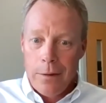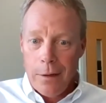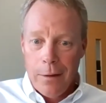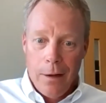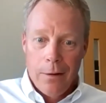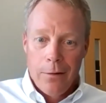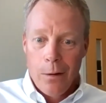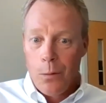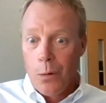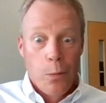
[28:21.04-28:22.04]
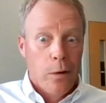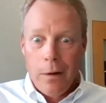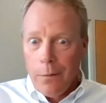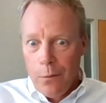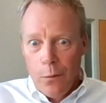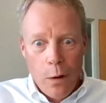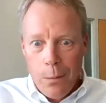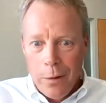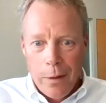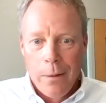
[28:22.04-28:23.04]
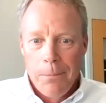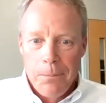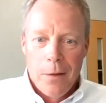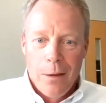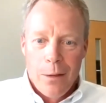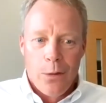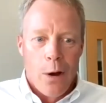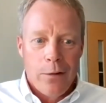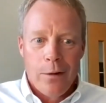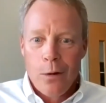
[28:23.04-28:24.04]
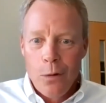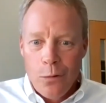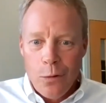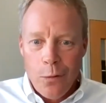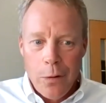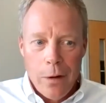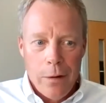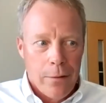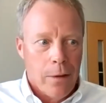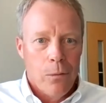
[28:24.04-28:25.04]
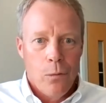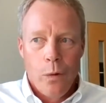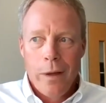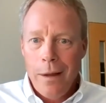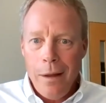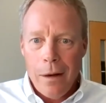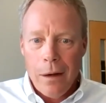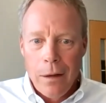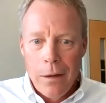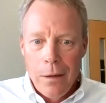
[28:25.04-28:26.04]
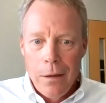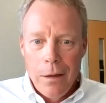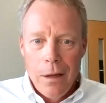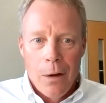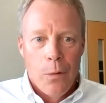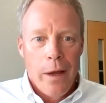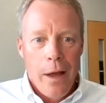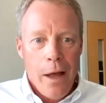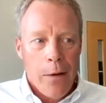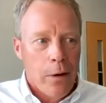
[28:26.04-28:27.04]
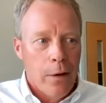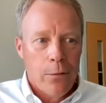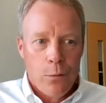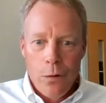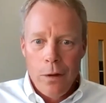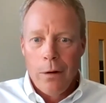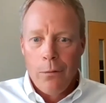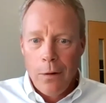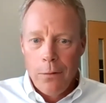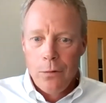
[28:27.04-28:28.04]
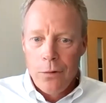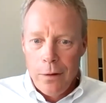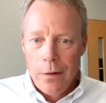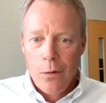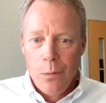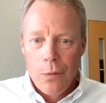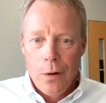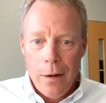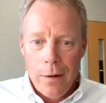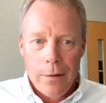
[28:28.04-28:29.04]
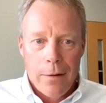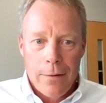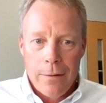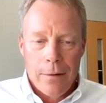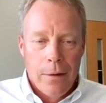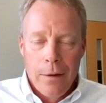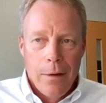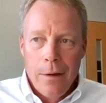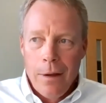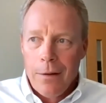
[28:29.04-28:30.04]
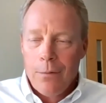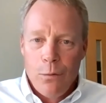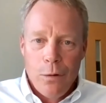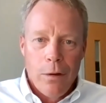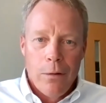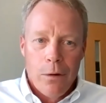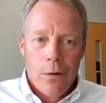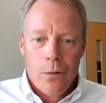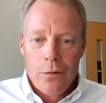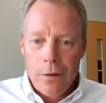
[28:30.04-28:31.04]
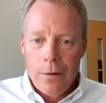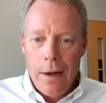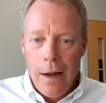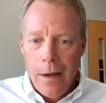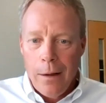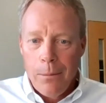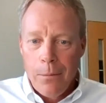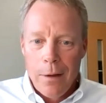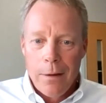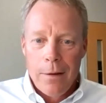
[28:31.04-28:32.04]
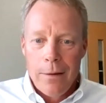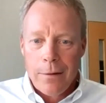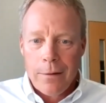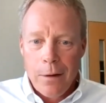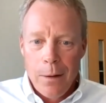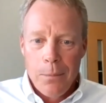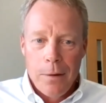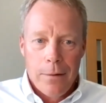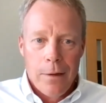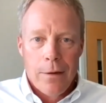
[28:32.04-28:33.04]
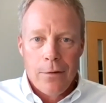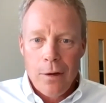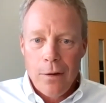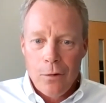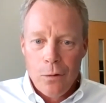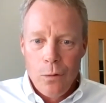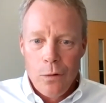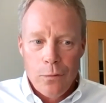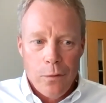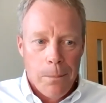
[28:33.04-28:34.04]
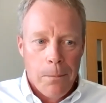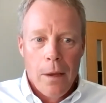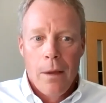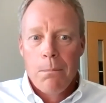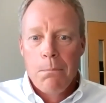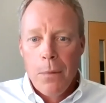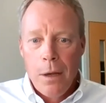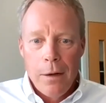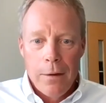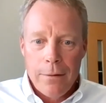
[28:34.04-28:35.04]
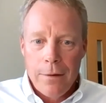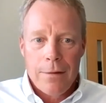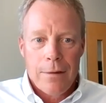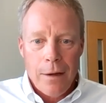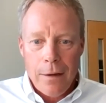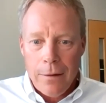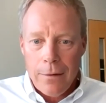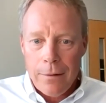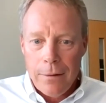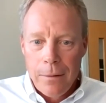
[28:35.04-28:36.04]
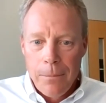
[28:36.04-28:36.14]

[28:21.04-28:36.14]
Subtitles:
technology that we wouldn't have normally thought to use over there. And it's like, we can, and we have, and it's really a revolutionary new product. It's really reduced the time that these companies need to change tools from minutes to seconds.